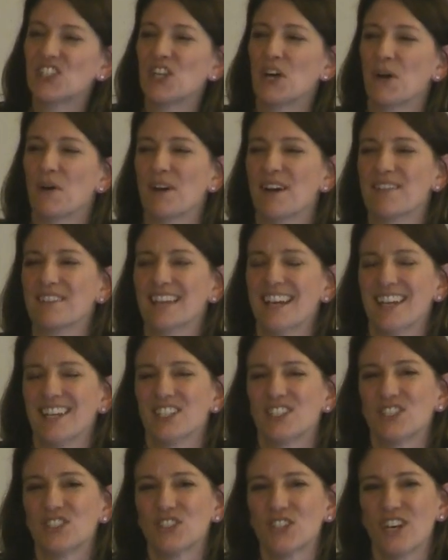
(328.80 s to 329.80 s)
So I
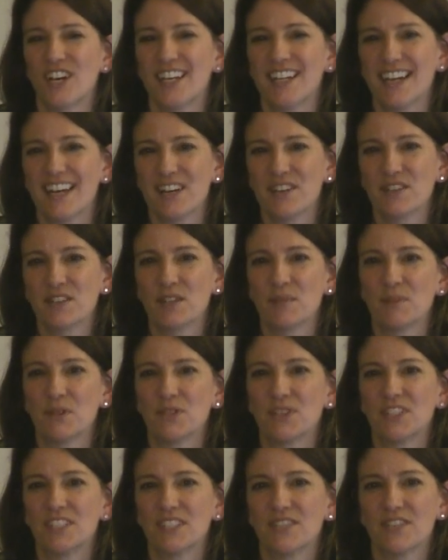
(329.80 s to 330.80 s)
sought out the
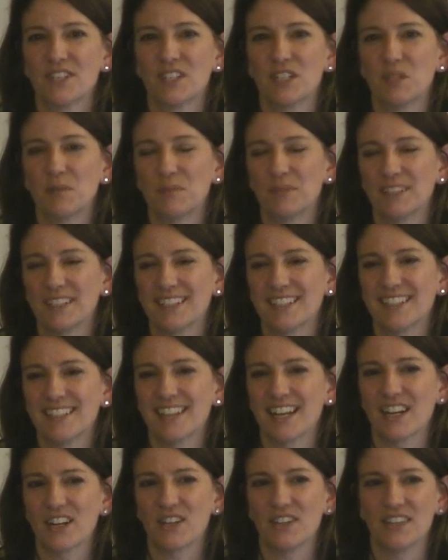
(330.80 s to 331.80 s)
most difficult place
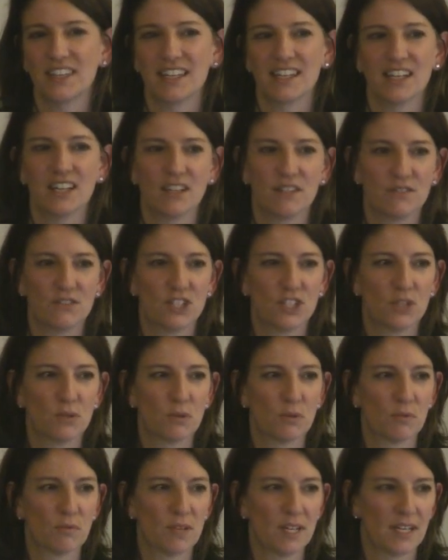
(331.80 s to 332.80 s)
that I could think of to
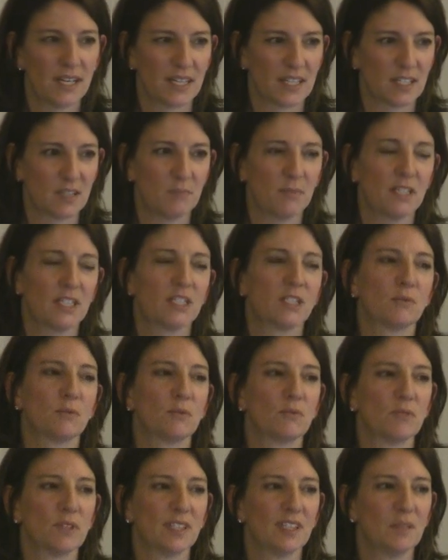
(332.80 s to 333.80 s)
do a reading, someplace that
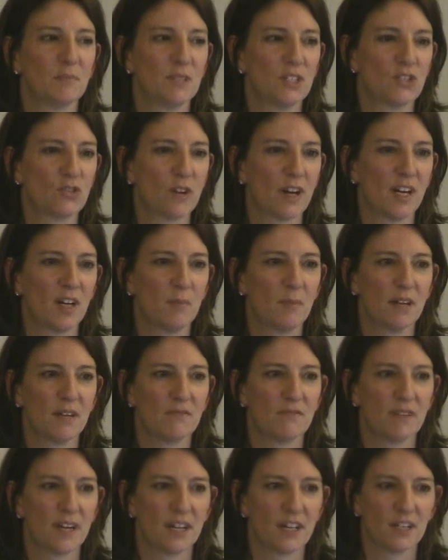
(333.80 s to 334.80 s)
would really be trial by
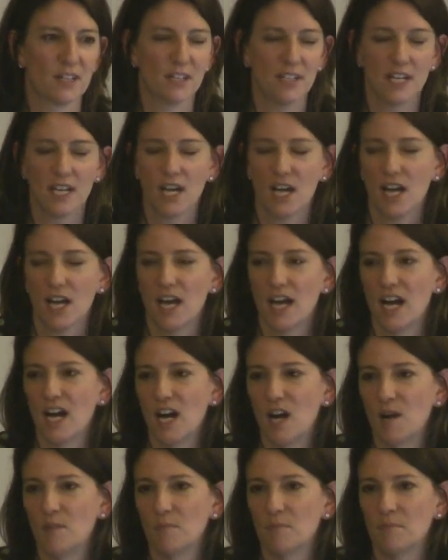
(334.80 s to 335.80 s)
fire.
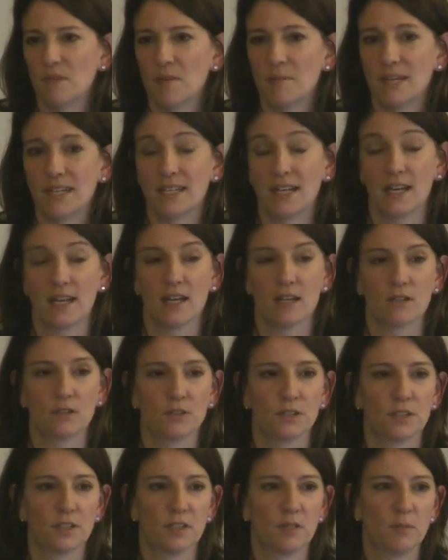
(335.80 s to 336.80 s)
Um, maybe I'd get
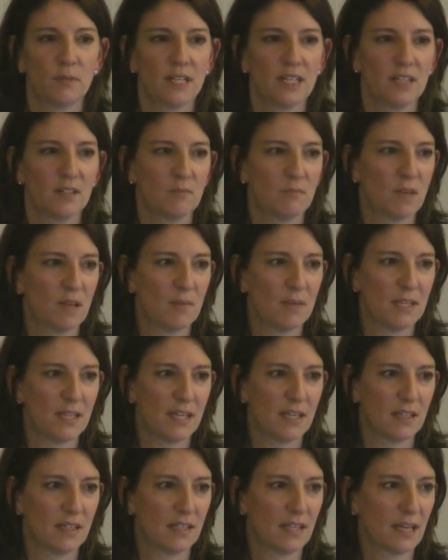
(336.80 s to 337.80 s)
heckled a little bit. Maybe
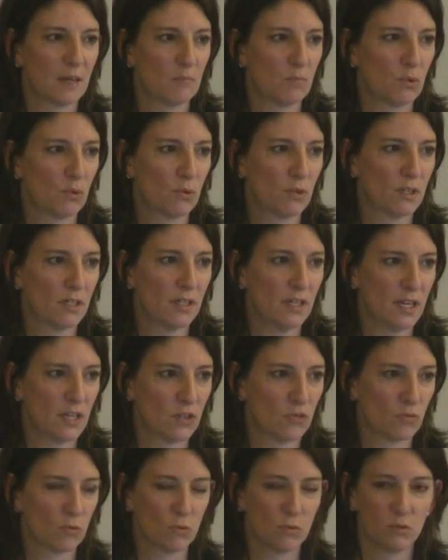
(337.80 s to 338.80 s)
they'd get bored
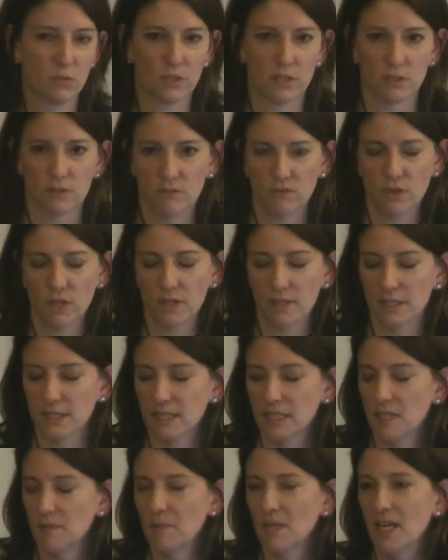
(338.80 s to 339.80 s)
and drool and fall
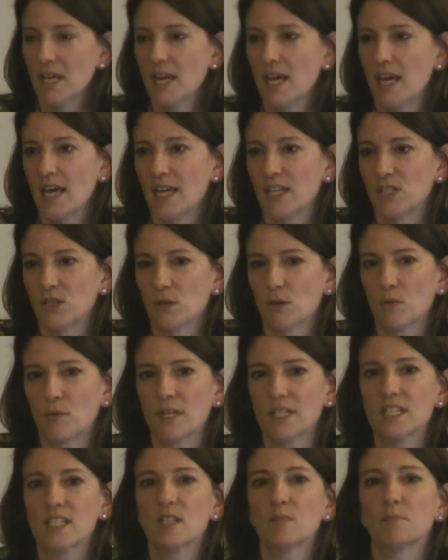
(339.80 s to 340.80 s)
asleep. And so I
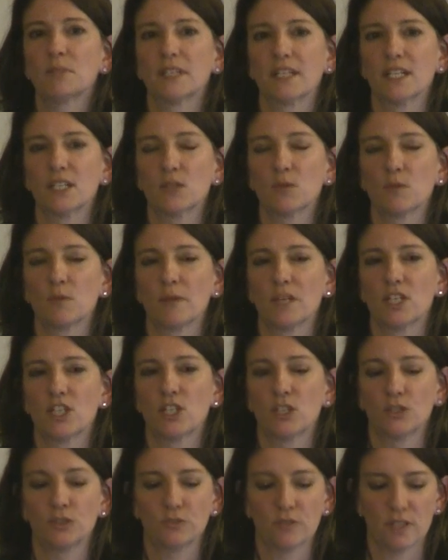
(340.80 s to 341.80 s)
went to the place where my
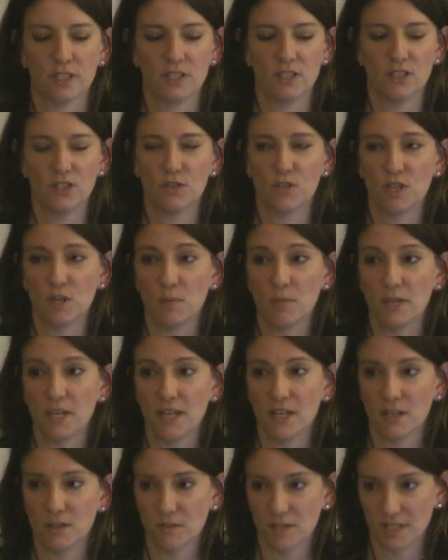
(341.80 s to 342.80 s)
children do their
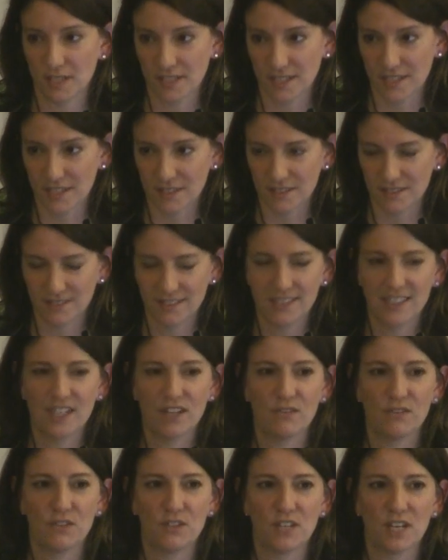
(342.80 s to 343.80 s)
piano recital
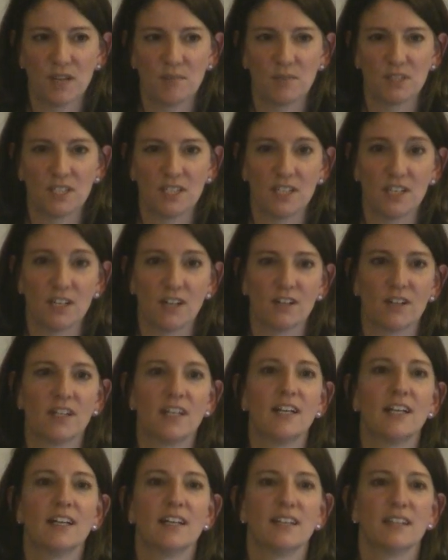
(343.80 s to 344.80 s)
a few times a year,
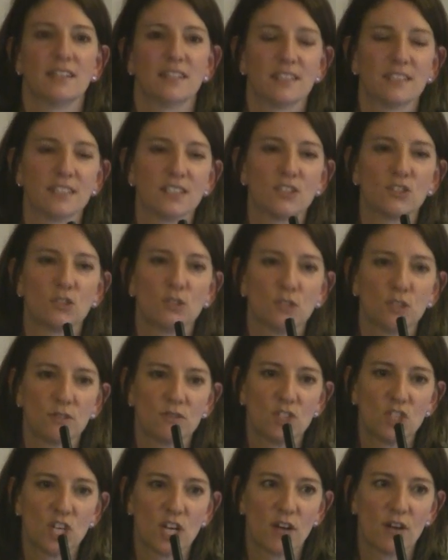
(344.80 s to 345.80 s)
the Sisters
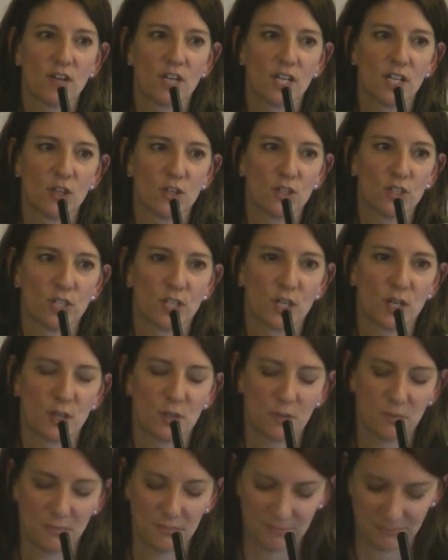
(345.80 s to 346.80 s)
of Charity Nursing Home.